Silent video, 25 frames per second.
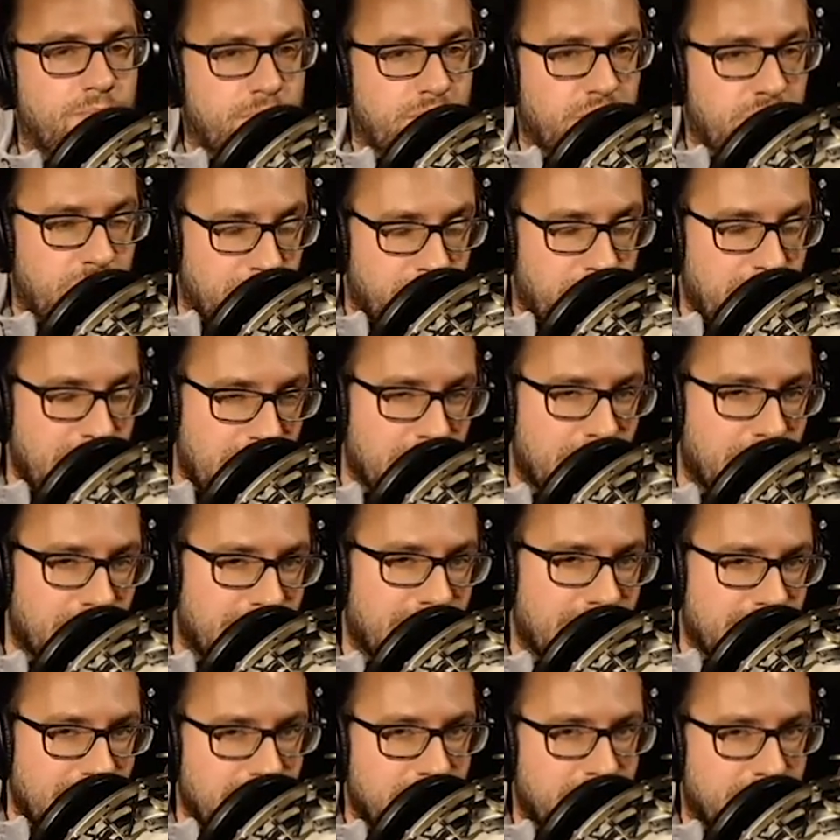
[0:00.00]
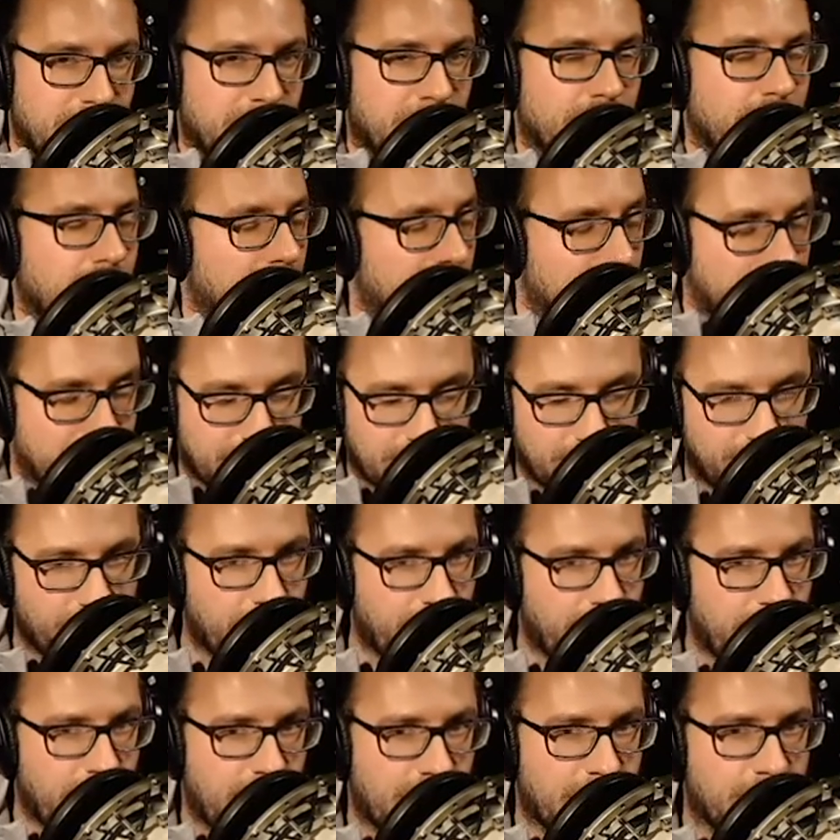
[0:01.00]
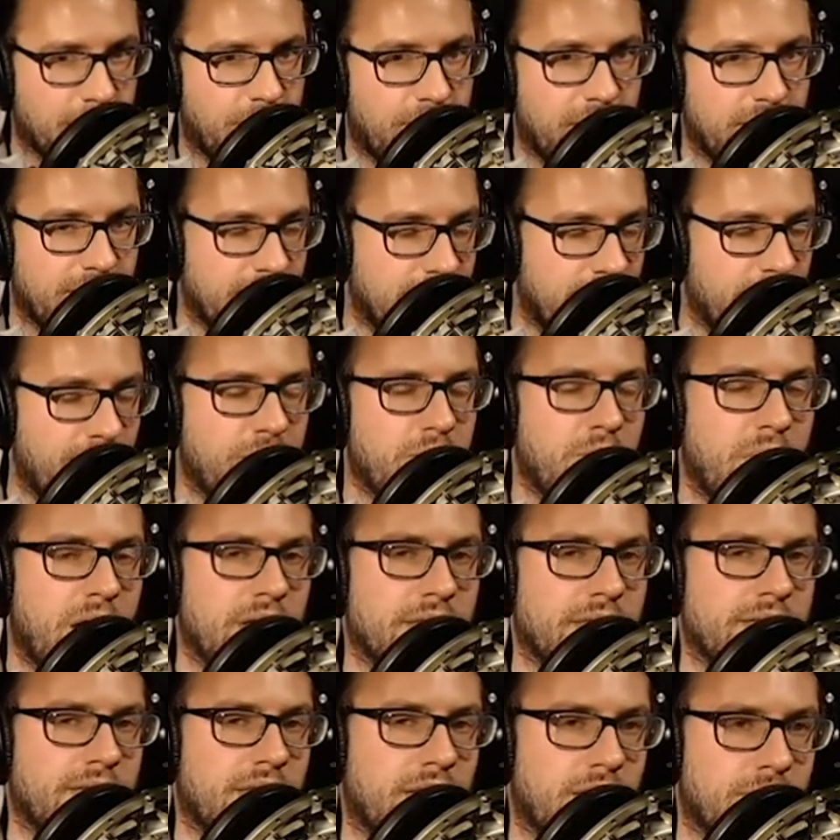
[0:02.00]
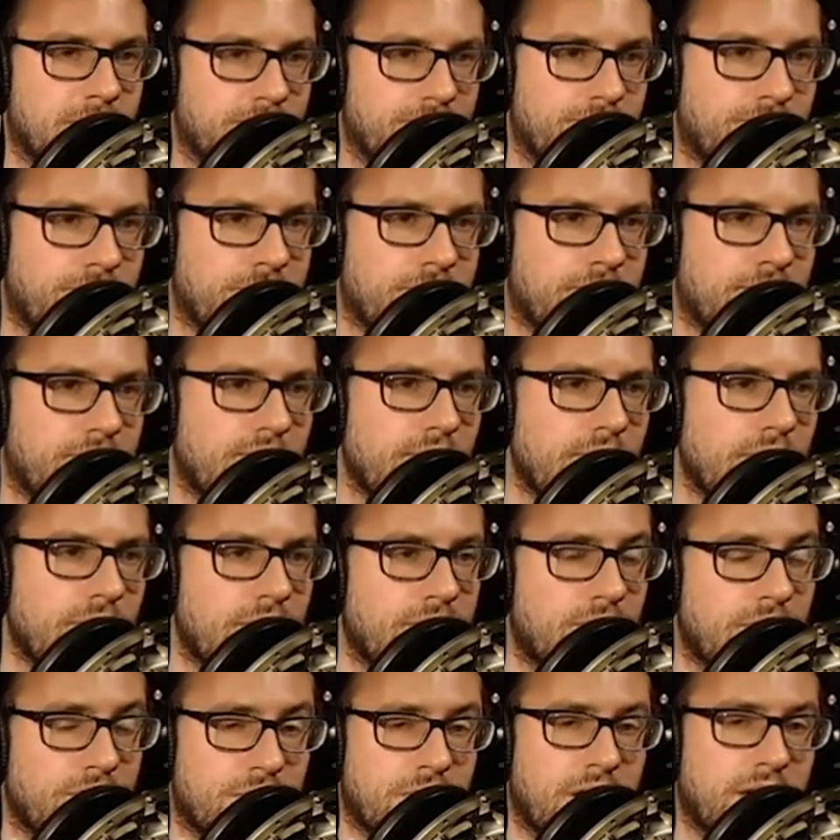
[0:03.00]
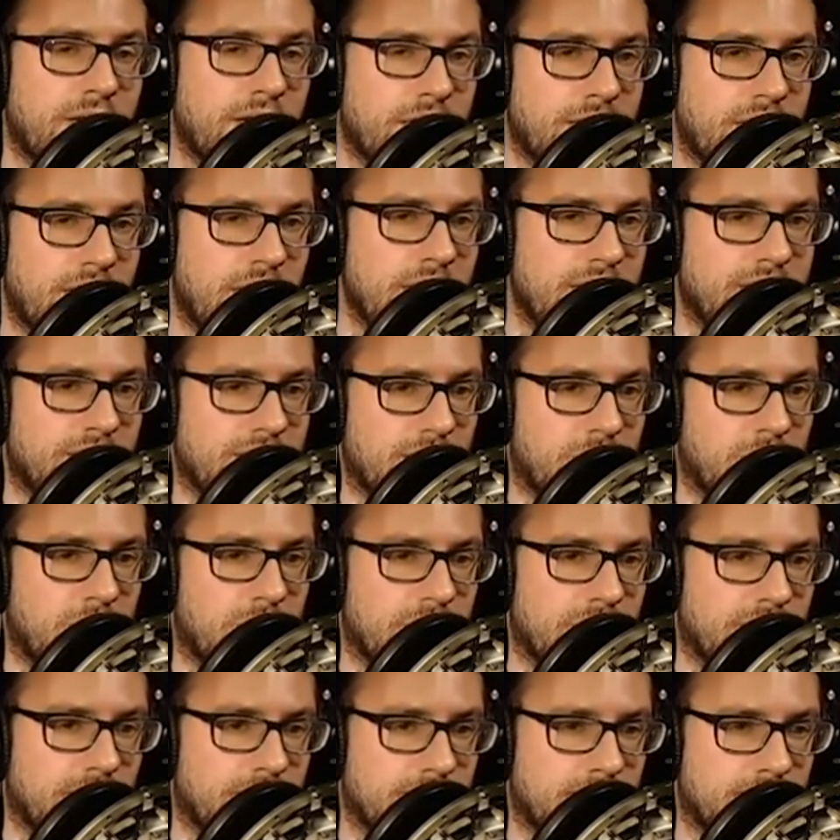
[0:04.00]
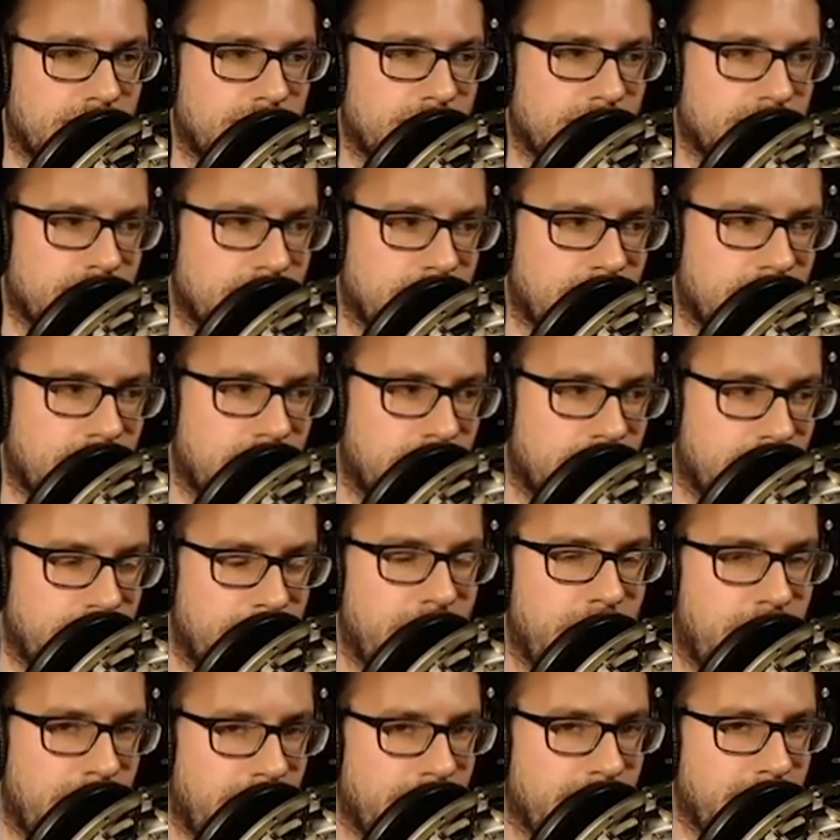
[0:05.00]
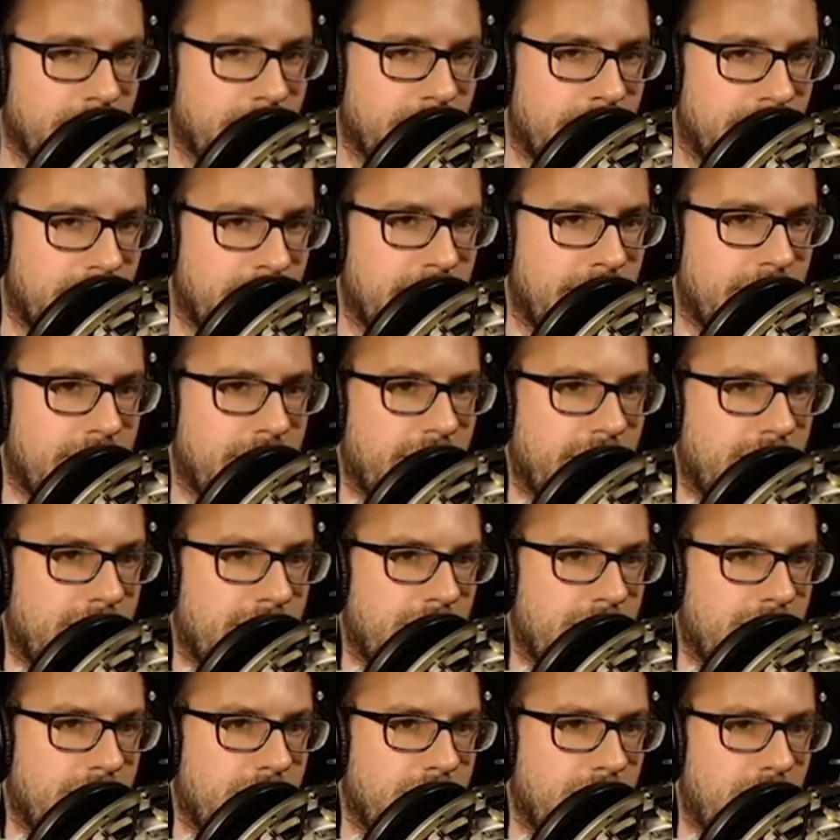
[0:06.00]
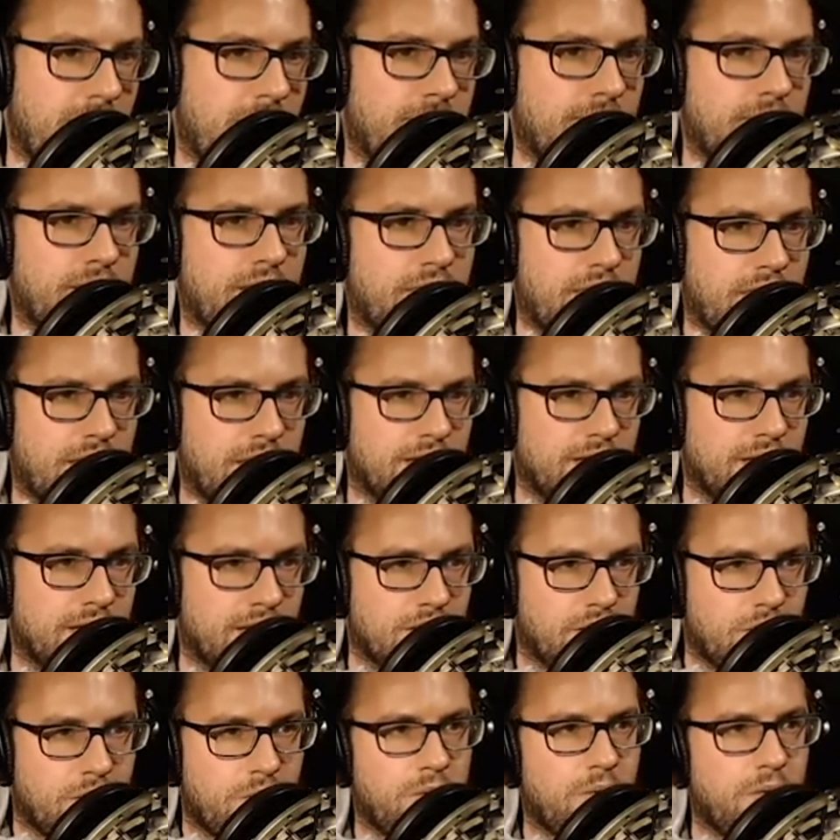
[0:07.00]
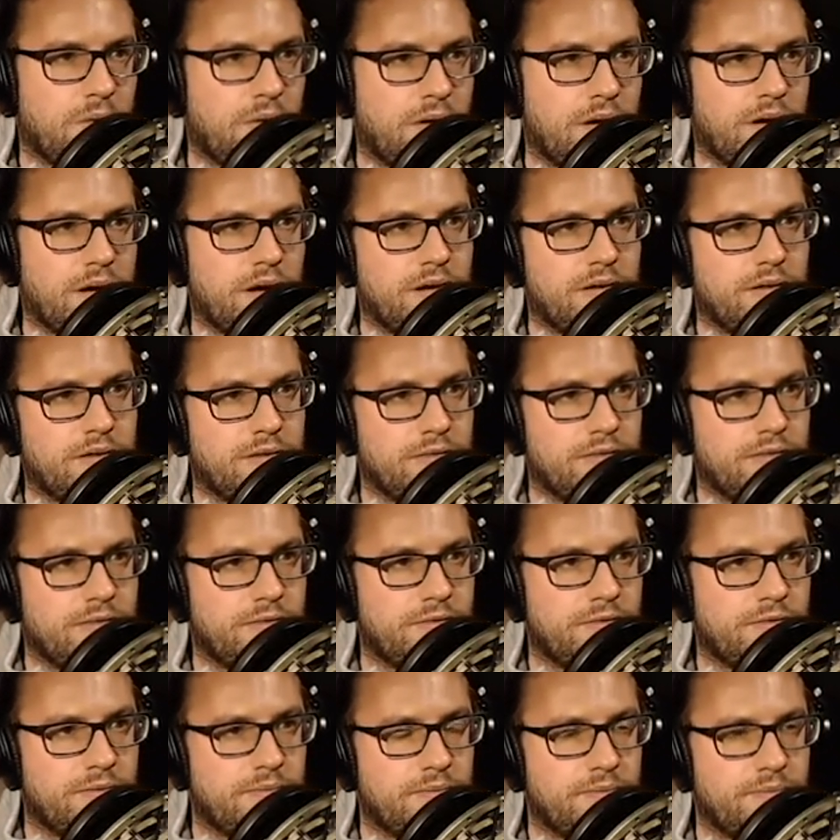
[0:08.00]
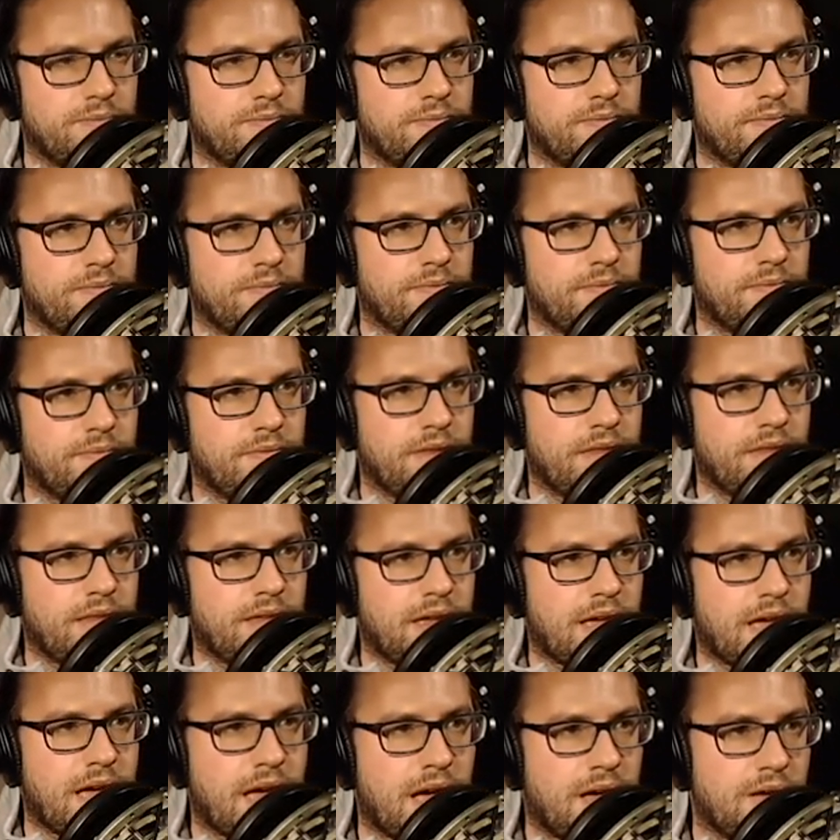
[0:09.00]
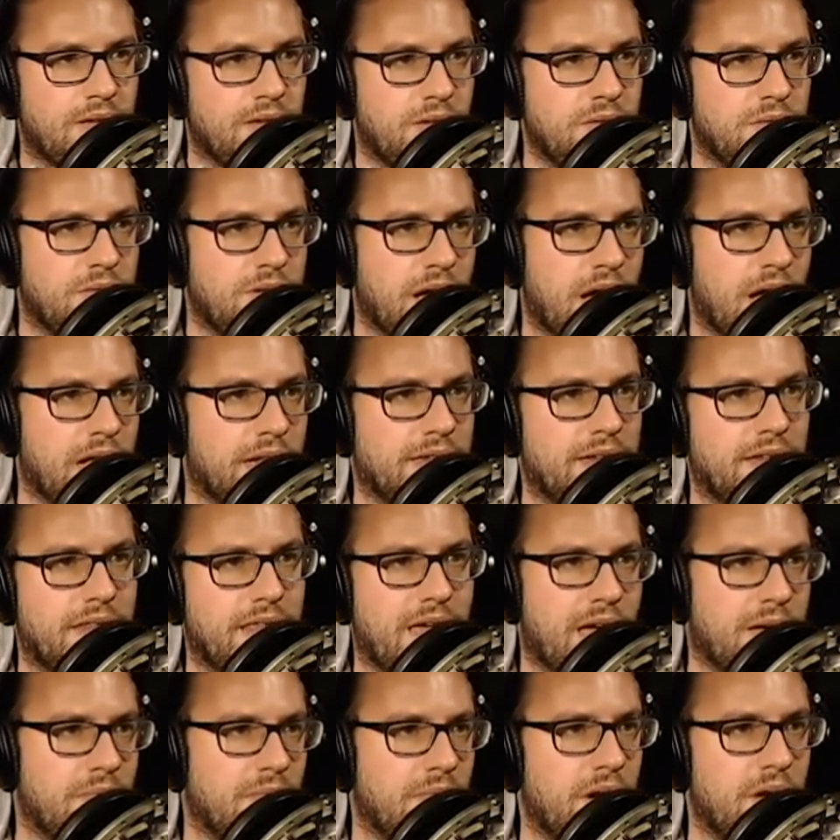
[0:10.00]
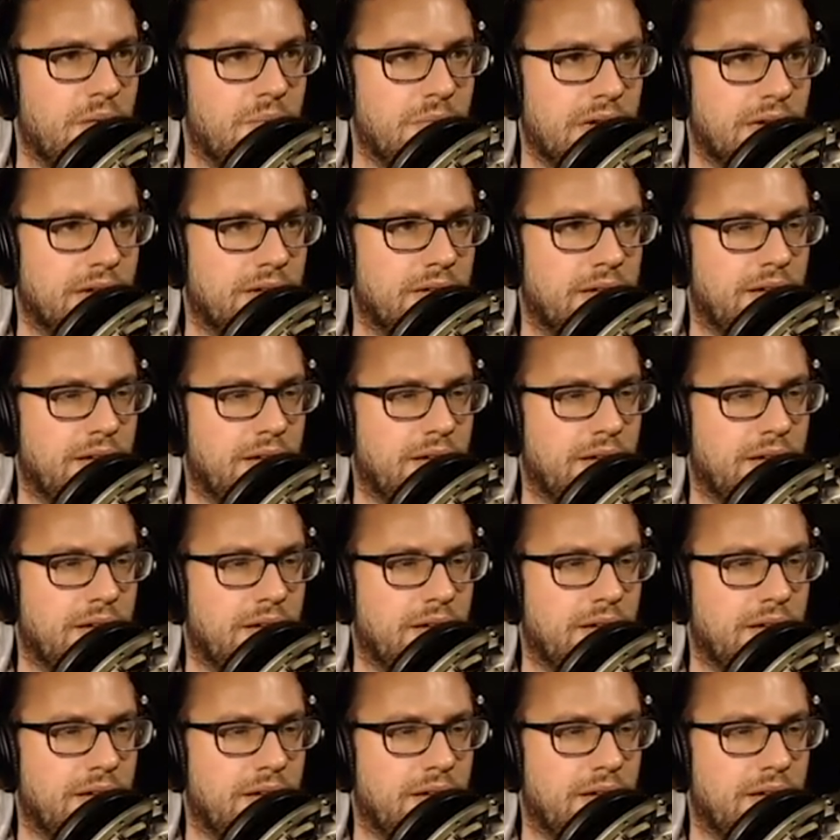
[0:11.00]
To be a good teacher, it's a different thing. It's a different mindset. If you're trying to teach someone a thing, you have to think to the core of how you got to that moment.